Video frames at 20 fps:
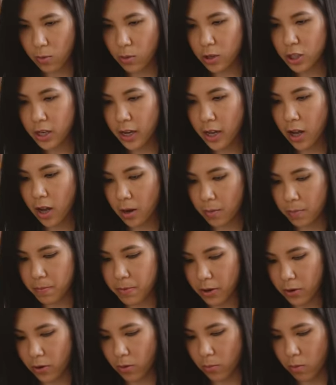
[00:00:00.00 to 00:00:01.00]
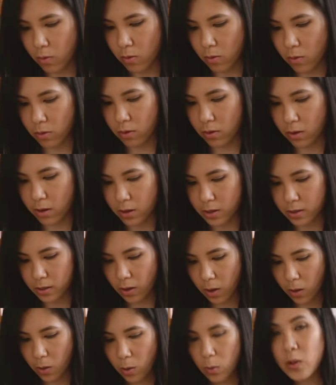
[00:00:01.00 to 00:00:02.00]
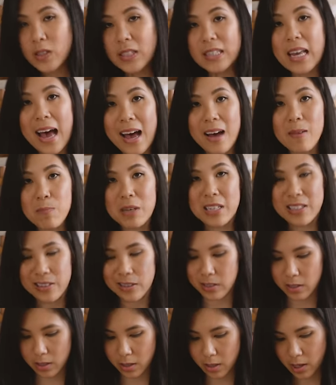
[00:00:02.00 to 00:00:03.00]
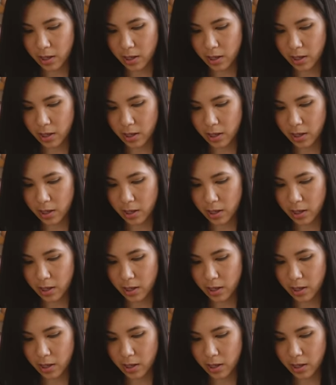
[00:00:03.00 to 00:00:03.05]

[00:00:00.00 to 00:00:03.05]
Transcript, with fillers: I wish I got a bigger bowl. This always happens.